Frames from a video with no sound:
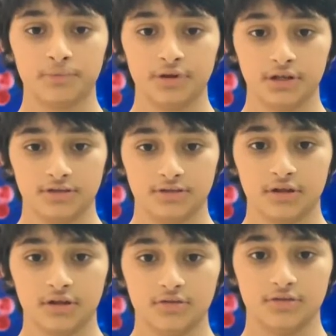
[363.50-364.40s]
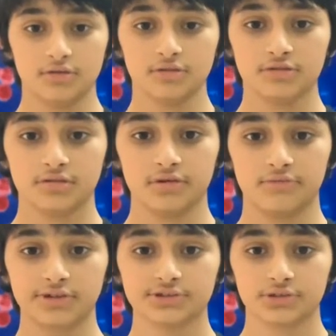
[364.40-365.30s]
police. This
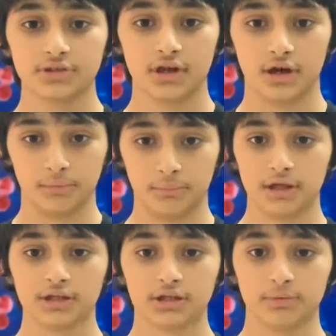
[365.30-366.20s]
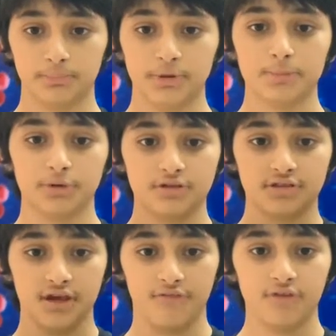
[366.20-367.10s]
invention are making people
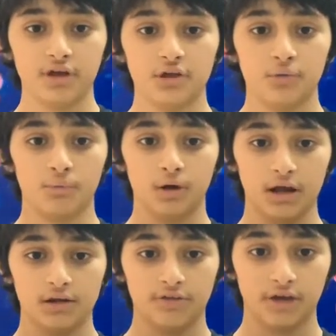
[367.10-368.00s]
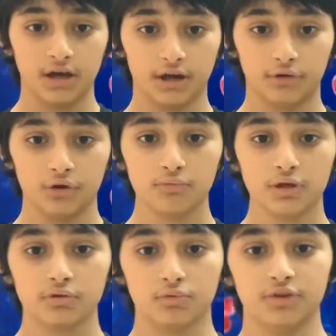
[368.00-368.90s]
safe while they are
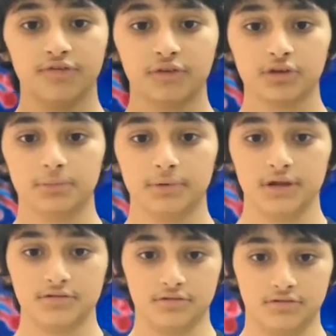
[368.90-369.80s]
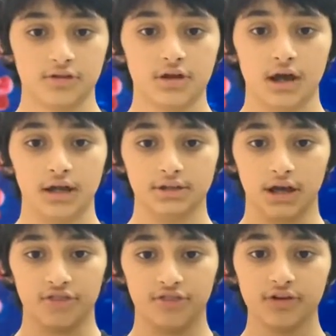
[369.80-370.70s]
going to different places, and
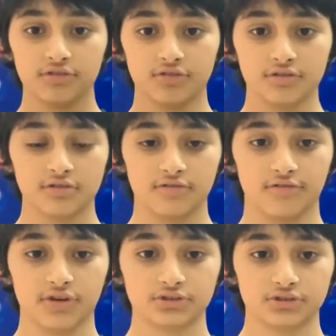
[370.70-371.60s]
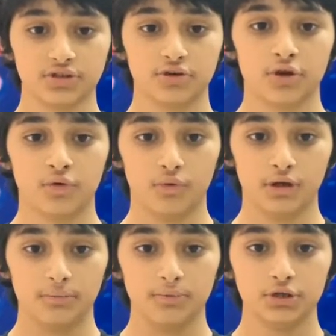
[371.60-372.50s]
I think this invention will
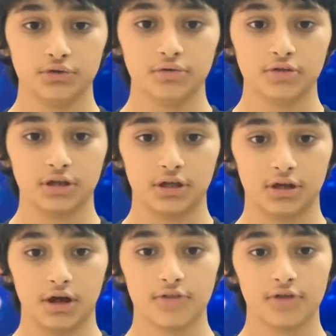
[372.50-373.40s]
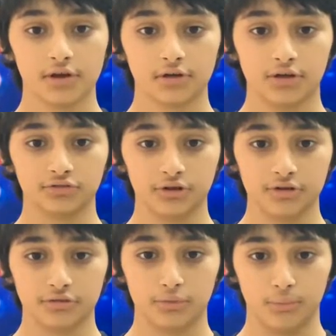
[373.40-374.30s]
be used in other
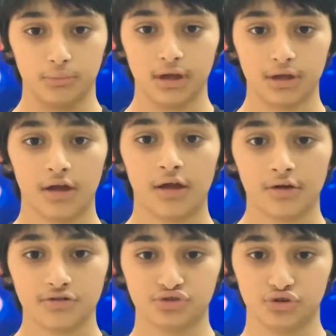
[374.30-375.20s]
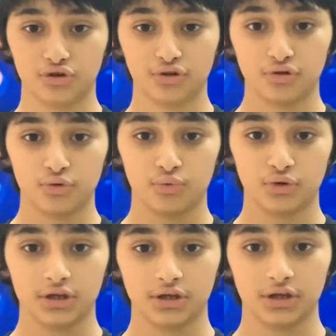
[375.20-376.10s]
countries to make sure
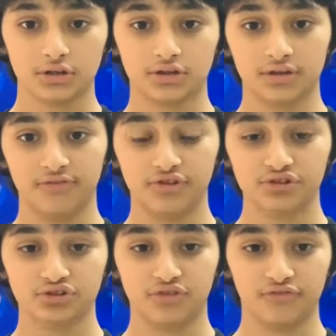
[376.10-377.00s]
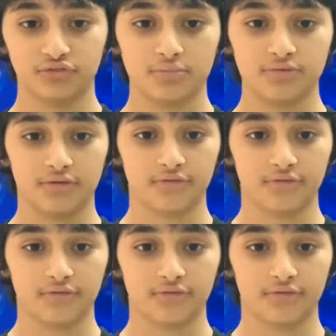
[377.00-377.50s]
we get finished from the